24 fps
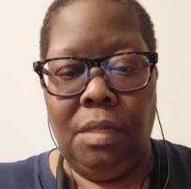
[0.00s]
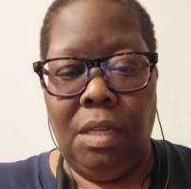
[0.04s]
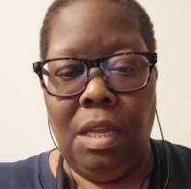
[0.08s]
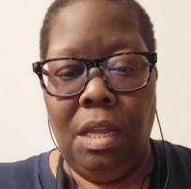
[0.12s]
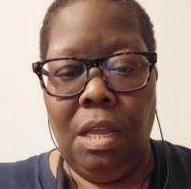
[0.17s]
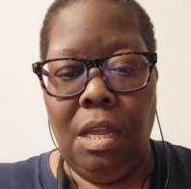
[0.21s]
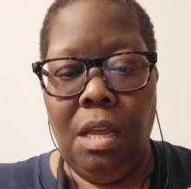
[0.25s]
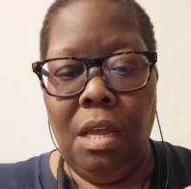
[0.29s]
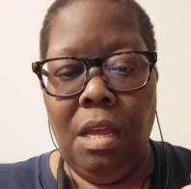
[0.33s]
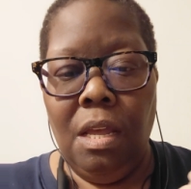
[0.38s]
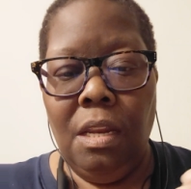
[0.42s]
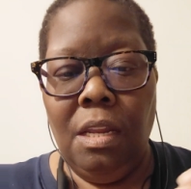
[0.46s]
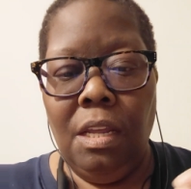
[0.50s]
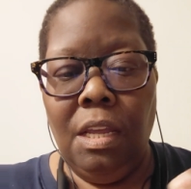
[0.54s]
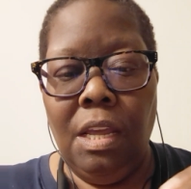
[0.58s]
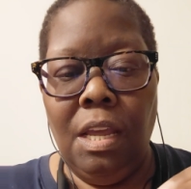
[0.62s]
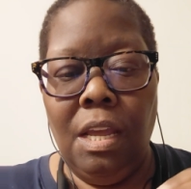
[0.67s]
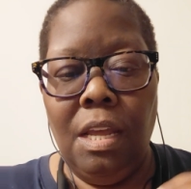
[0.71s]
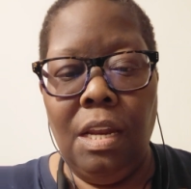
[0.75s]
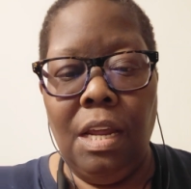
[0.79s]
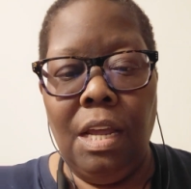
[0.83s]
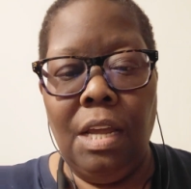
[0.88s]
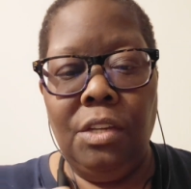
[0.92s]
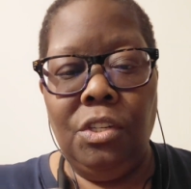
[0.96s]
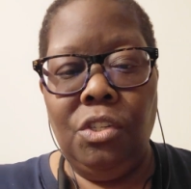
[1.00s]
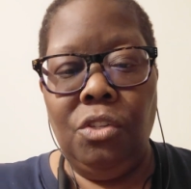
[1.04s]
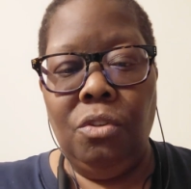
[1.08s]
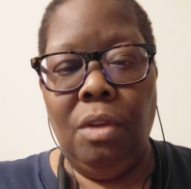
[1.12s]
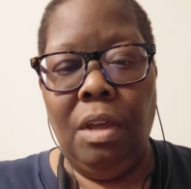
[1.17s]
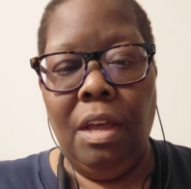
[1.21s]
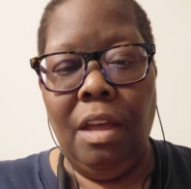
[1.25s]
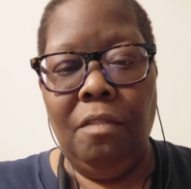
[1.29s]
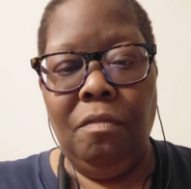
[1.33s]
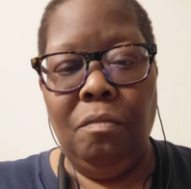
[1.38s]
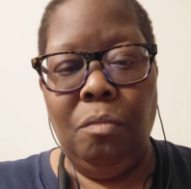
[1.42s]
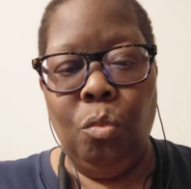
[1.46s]
And again, as you
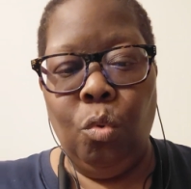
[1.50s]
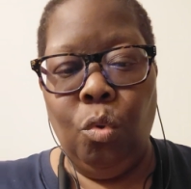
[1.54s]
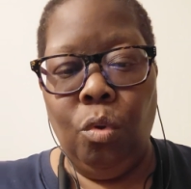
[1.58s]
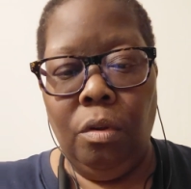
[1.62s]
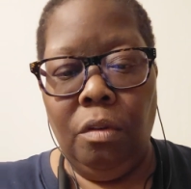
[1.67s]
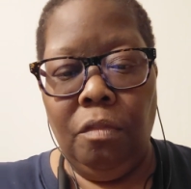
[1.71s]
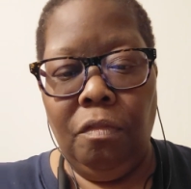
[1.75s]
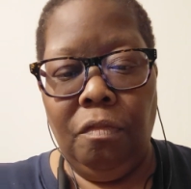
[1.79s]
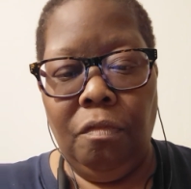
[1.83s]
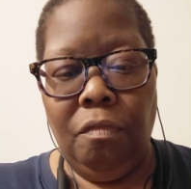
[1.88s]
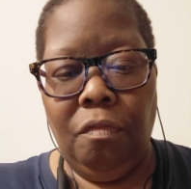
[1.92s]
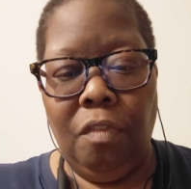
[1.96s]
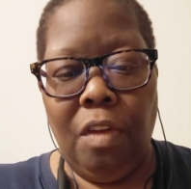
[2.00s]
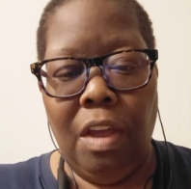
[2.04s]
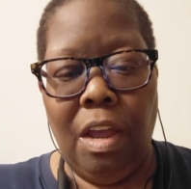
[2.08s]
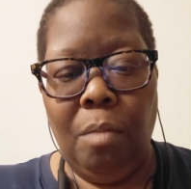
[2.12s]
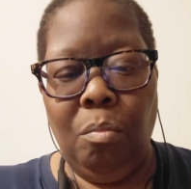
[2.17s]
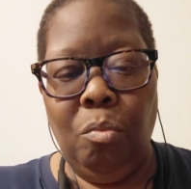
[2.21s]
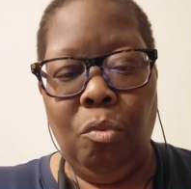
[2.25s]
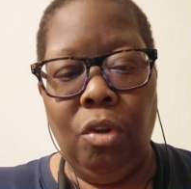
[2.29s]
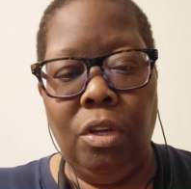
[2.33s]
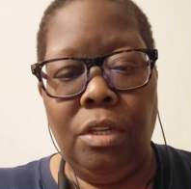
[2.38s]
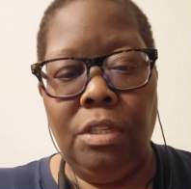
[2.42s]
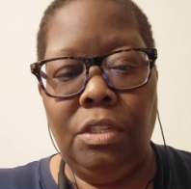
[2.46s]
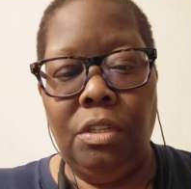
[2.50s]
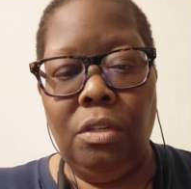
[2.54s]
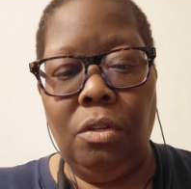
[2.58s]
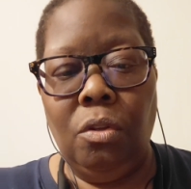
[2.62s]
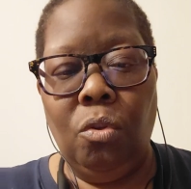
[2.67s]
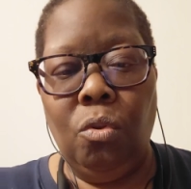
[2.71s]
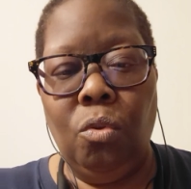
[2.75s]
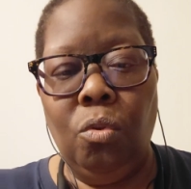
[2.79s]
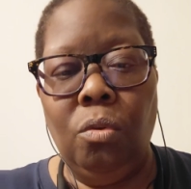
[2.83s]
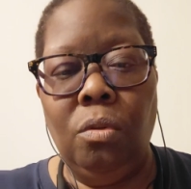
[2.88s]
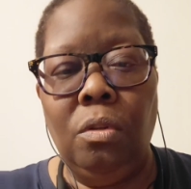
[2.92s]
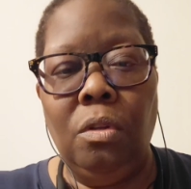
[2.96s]
have more fabric to
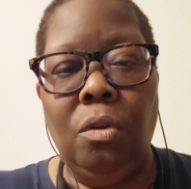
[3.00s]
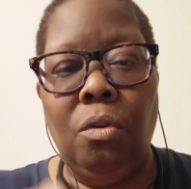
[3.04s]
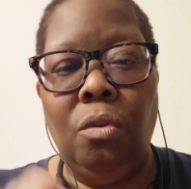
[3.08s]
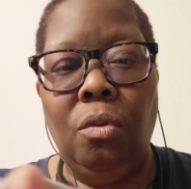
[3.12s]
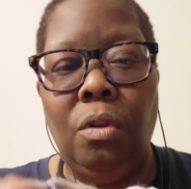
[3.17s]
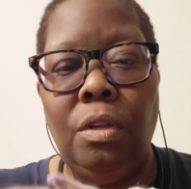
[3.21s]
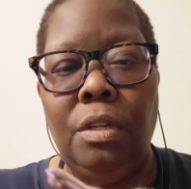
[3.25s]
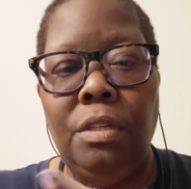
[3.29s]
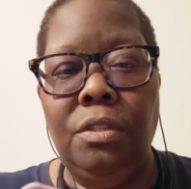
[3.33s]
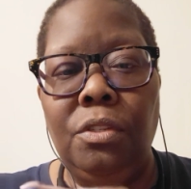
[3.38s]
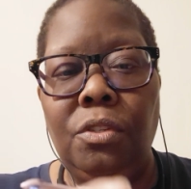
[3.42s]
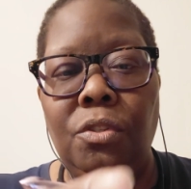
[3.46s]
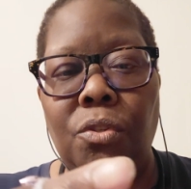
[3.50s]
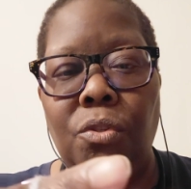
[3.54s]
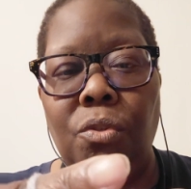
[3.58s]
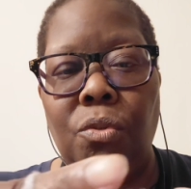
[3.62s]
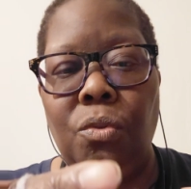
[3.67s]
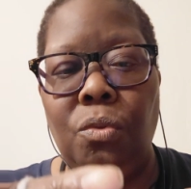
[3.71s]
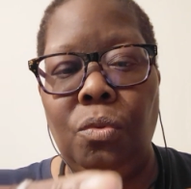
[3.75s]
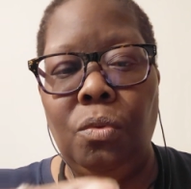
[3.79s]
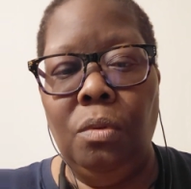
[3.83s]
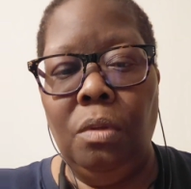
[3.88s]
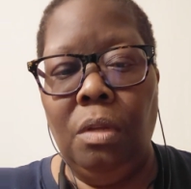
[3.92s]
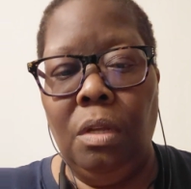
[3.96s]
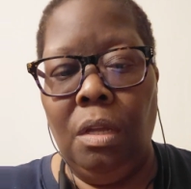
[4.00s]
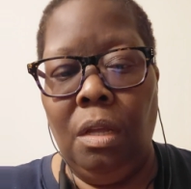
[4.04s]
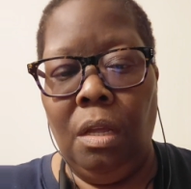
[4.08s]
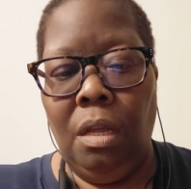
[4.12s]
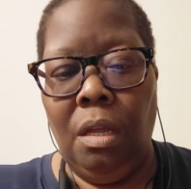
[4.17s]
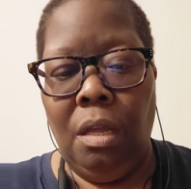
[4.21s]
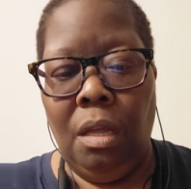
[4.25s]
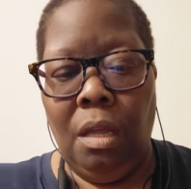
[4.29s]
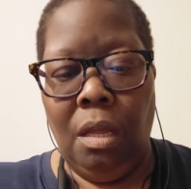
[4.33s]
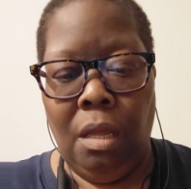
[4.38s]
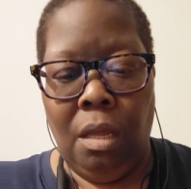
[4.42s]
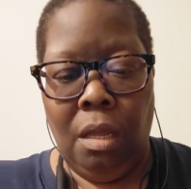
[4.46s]
hold on to,
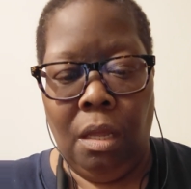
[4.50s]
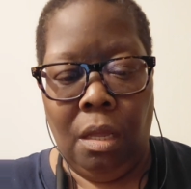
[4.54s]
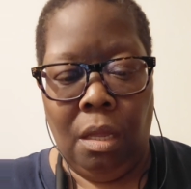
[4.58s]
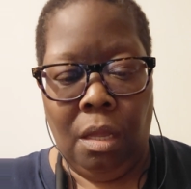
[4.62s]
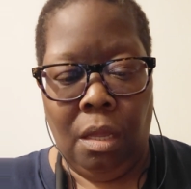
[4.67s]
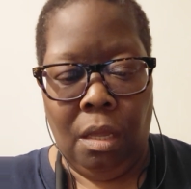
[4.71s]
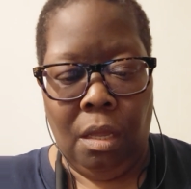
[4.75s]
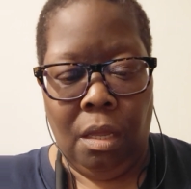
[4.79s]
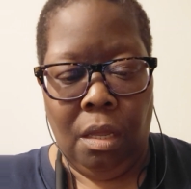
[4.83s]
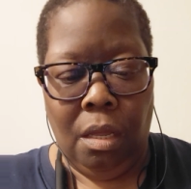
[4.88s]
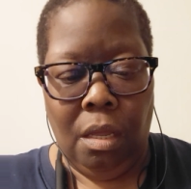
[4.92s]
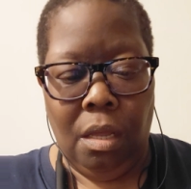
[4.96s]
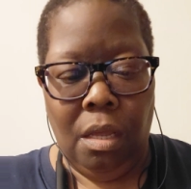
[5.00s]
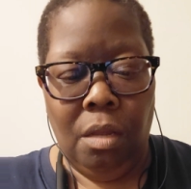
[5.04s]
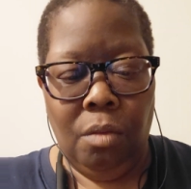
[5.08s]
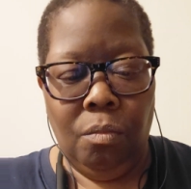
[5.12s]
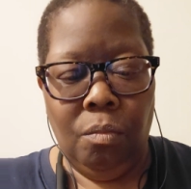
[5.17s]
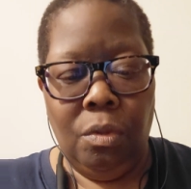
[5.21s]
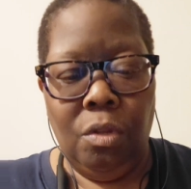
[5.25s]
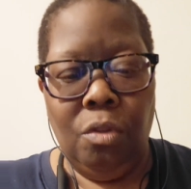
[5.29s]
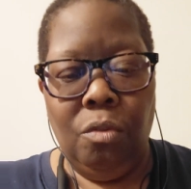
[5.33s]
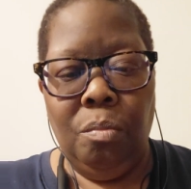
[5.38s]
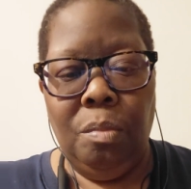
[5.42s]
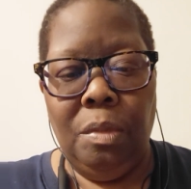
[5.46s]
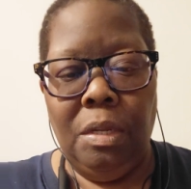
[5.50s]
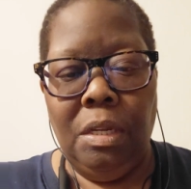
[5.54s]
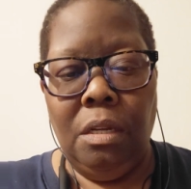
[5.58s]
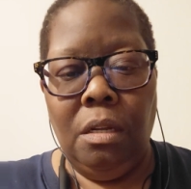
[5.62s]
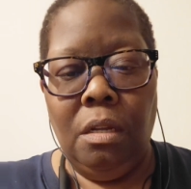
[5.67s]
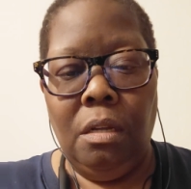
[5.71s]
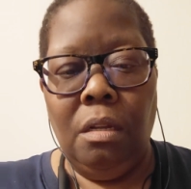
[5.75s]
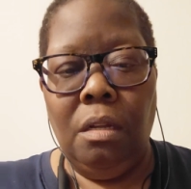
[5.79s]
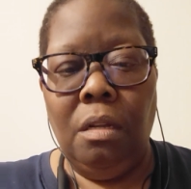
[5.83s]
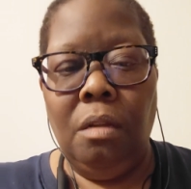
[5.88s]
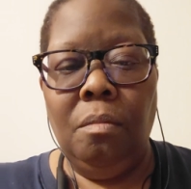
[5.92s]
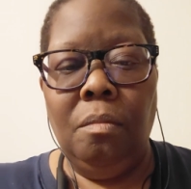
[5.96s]
it will
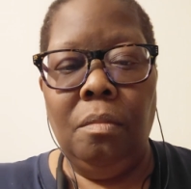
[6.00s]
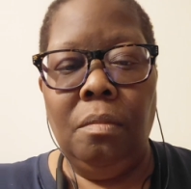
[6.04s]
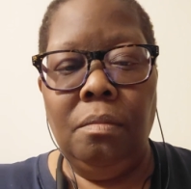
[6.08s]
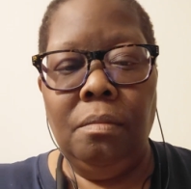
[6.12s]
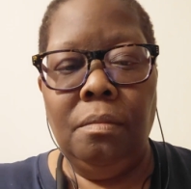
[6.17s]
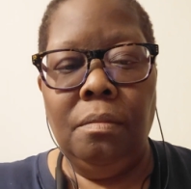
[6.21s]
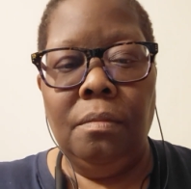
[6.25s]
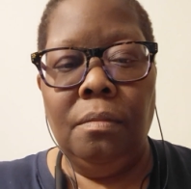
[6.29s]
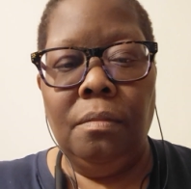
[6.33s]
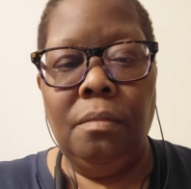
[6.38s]
become